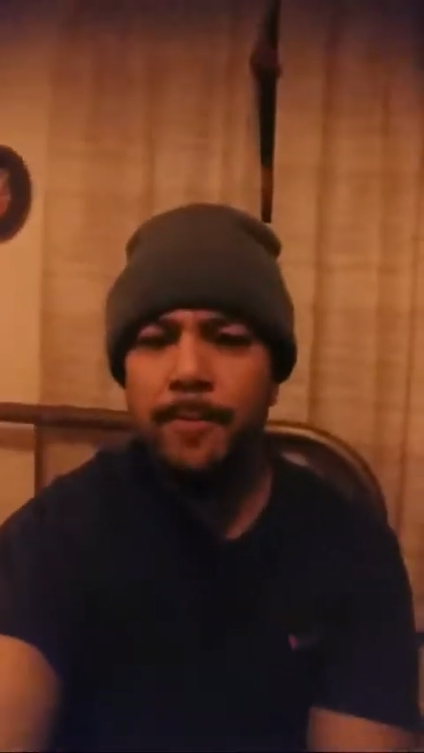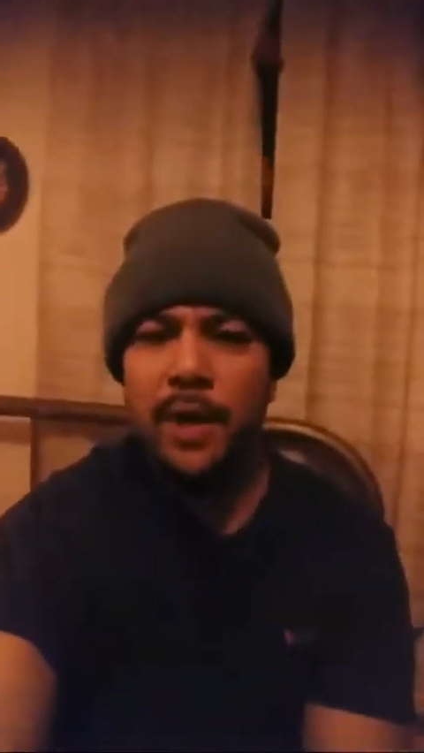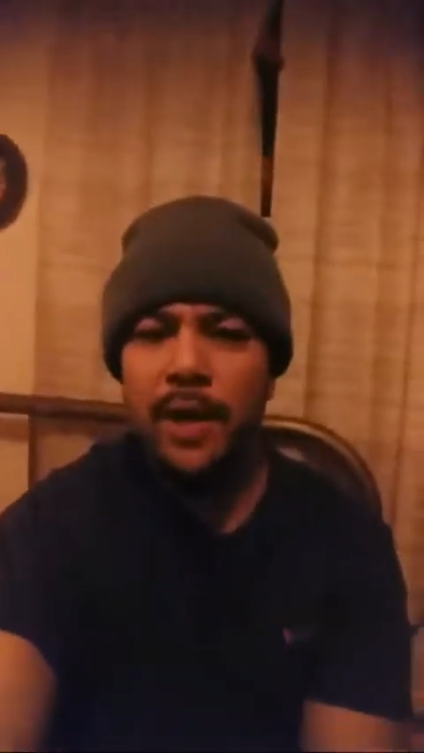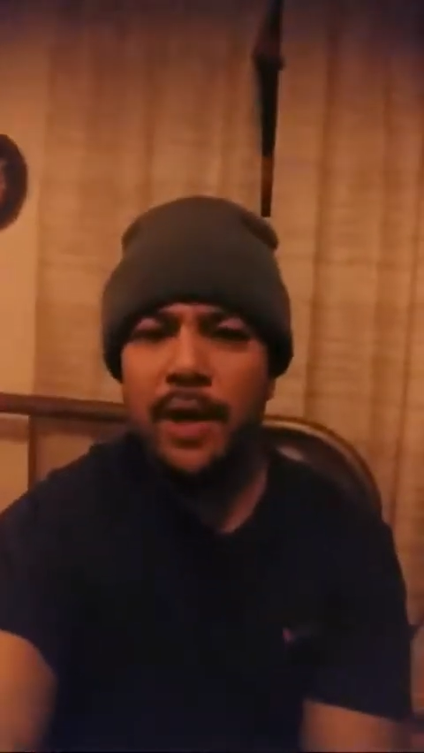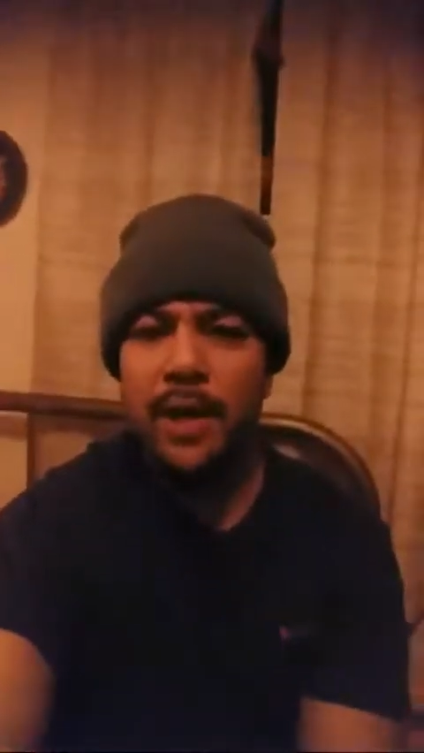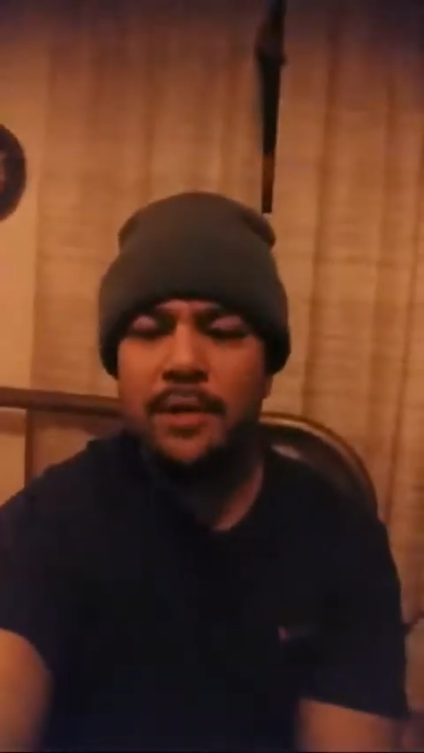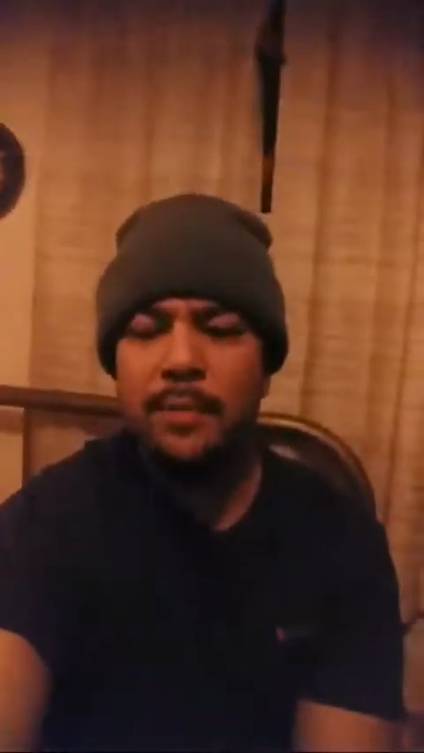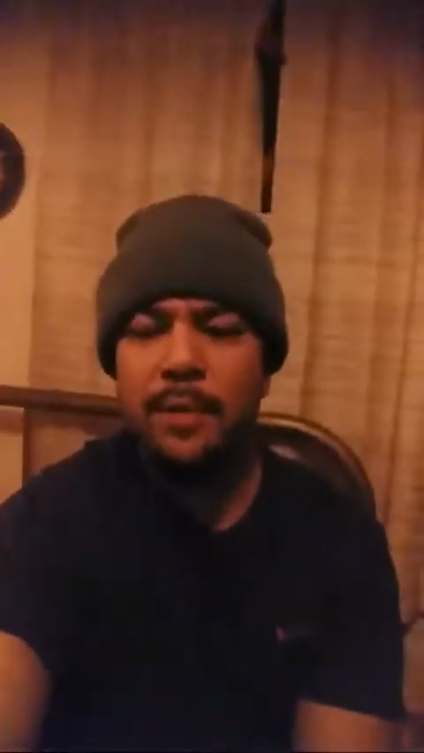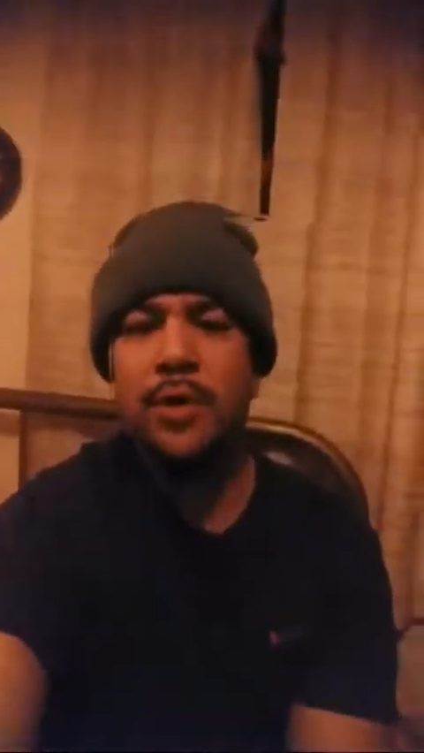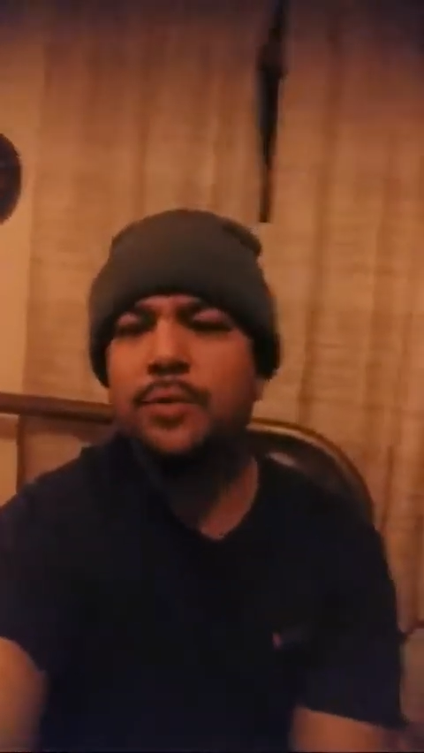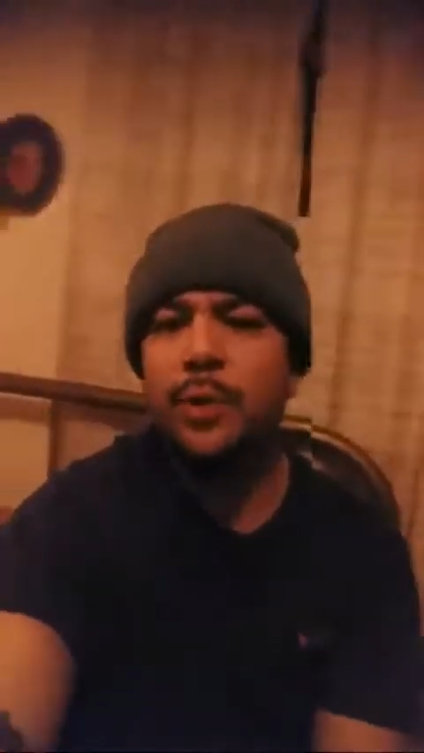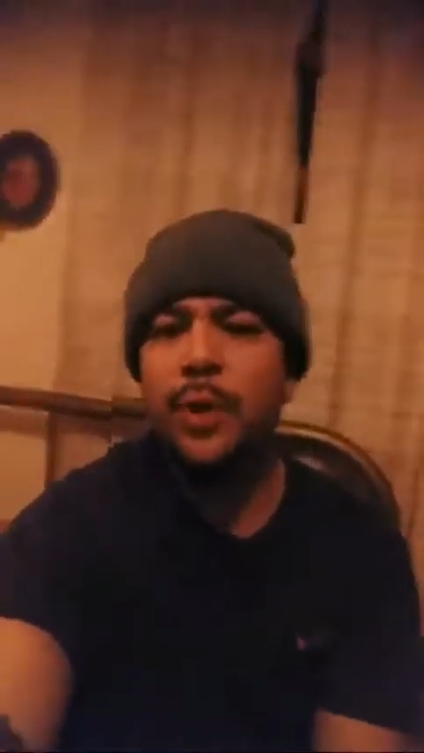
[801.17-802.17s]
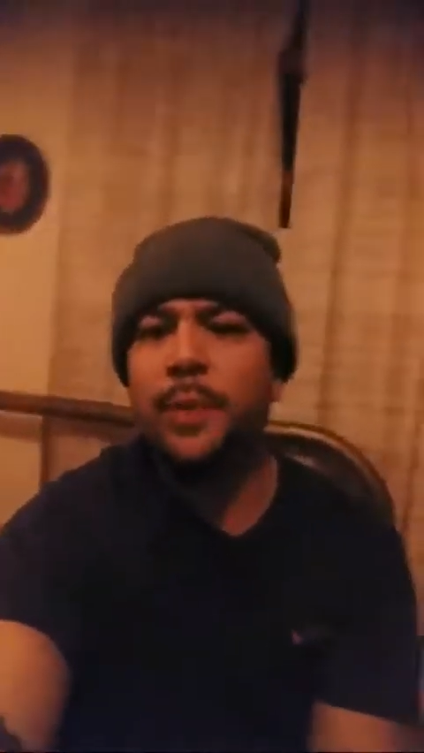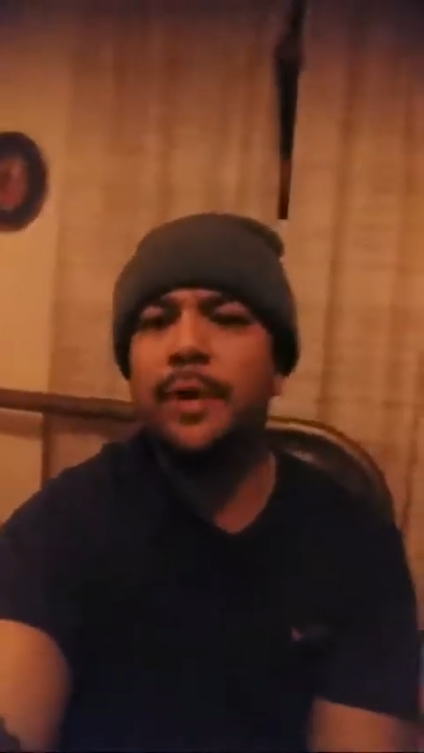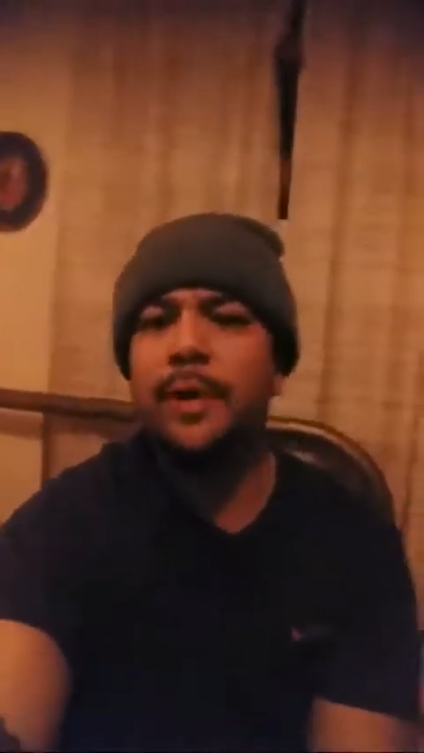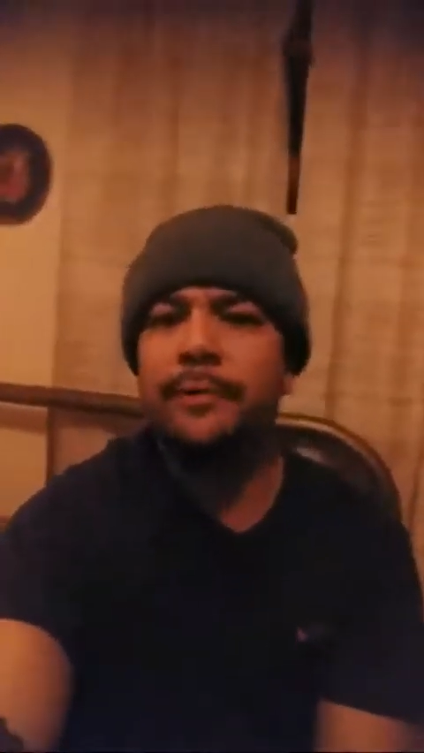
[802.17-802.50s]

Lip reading: in its most primitive